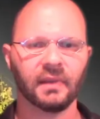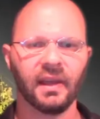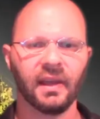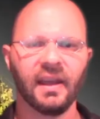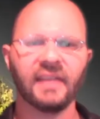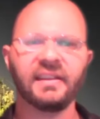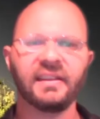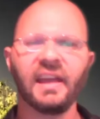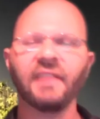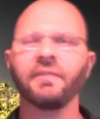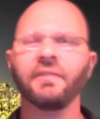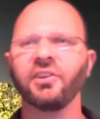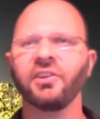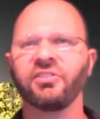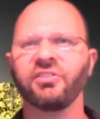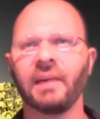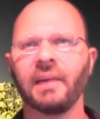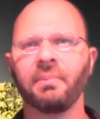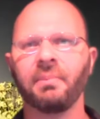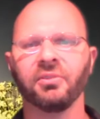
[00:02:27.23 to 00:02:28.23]
Take, for
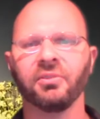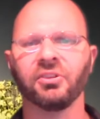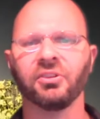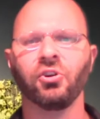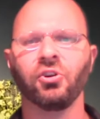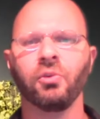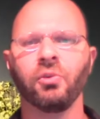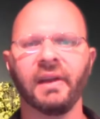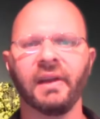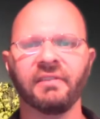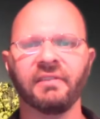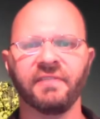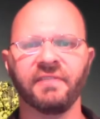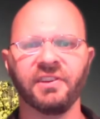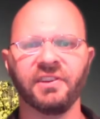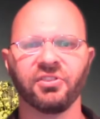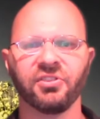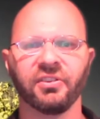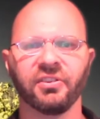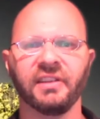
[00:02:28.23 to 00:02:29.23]
example, the two men
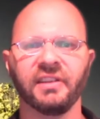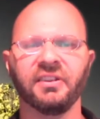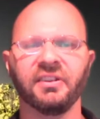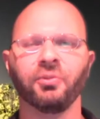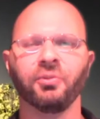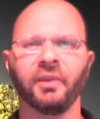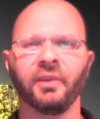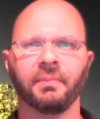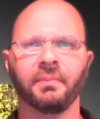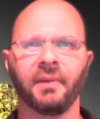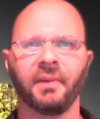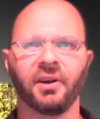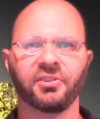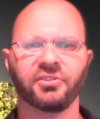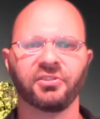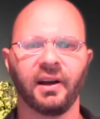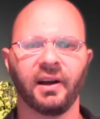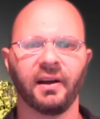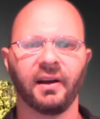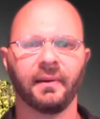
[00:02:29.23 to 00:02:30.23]
featured in this week's
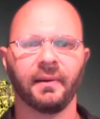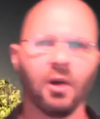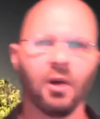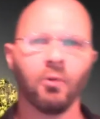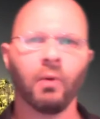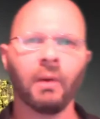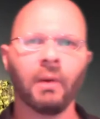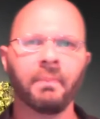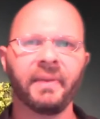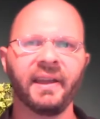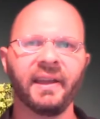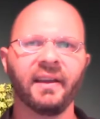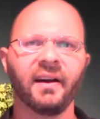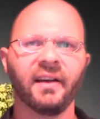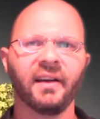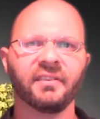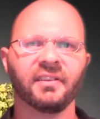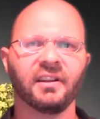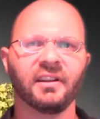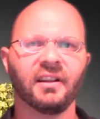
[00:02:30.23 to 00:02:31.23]
Parsha. While
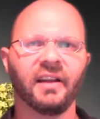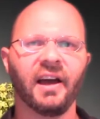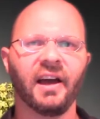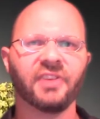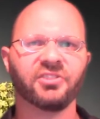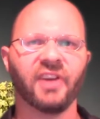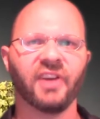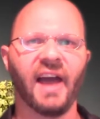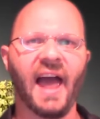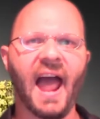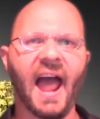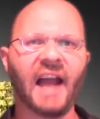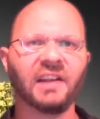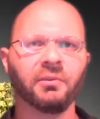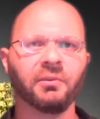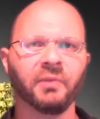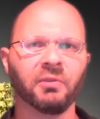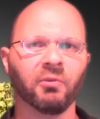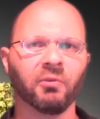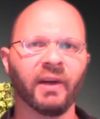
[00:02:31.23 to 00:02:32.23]
Pinchas and Elijah
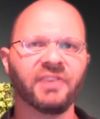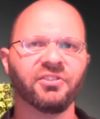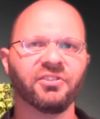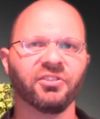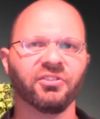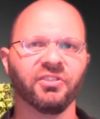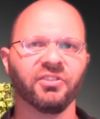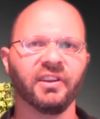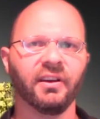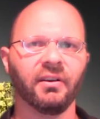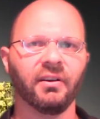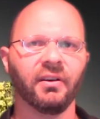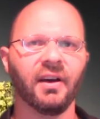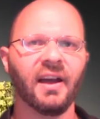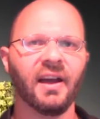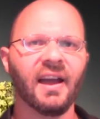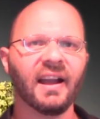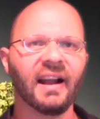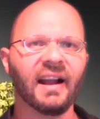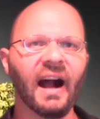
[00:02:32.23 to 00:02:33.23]
acted with righteous zeal,
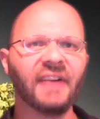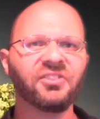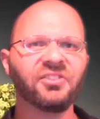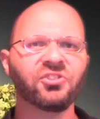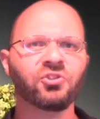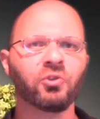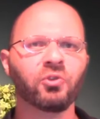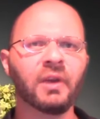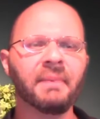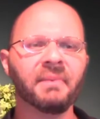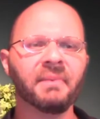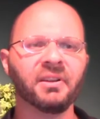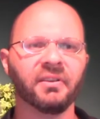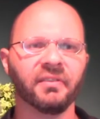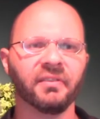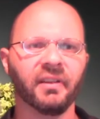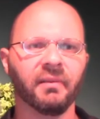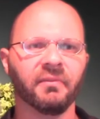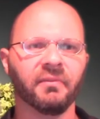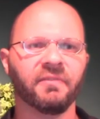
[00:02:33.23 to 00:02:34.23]
God's treatment of
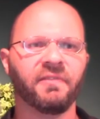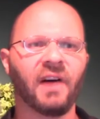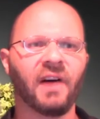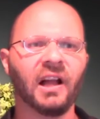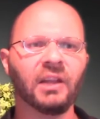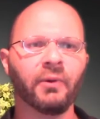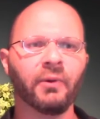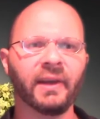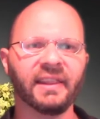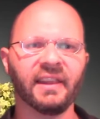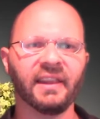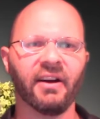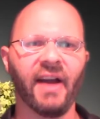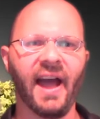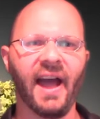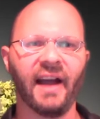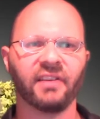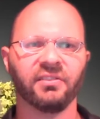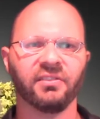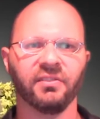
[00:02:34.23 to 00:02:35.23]
them following their
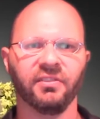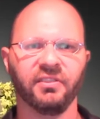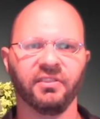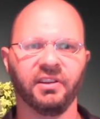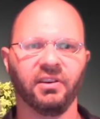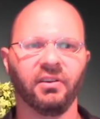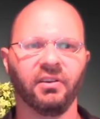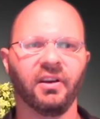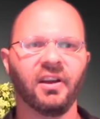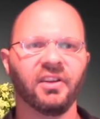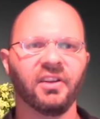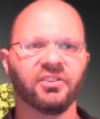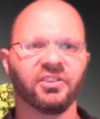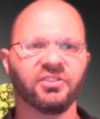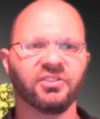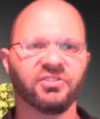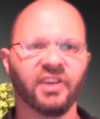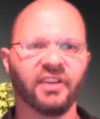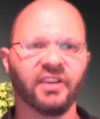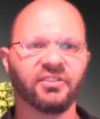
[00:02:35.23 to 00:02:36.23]
acts of zeal
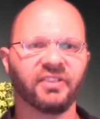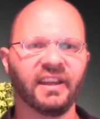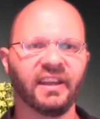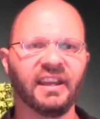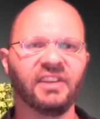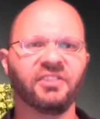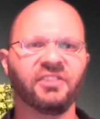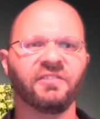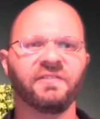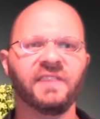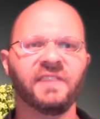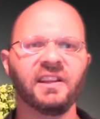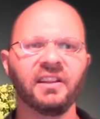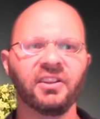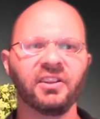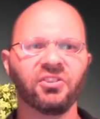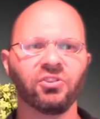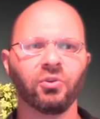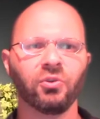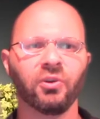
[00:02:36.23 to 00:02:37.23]
suggests that his
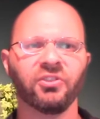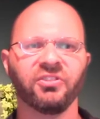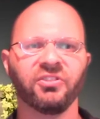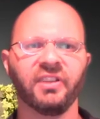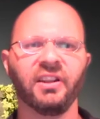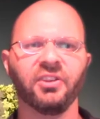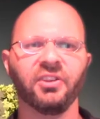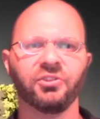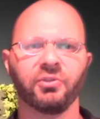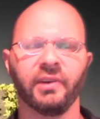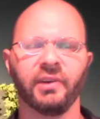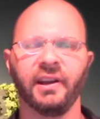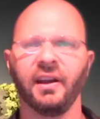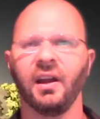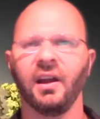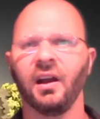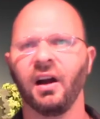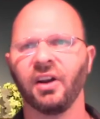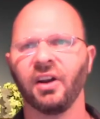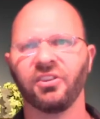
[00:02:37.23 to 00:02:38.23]
feelings towards zealotry
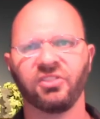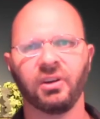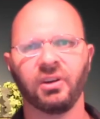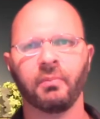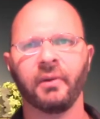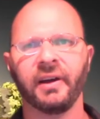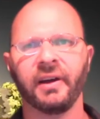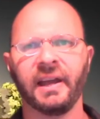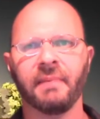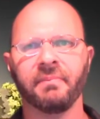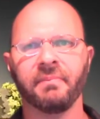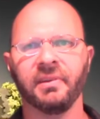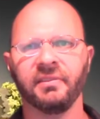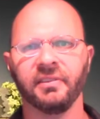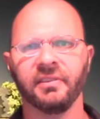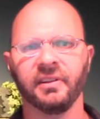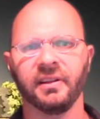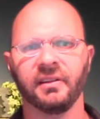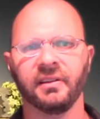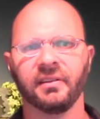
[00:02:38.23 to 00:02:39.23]
are somewhat
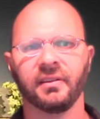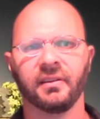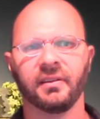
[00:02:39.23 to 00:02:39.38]
ambivalent.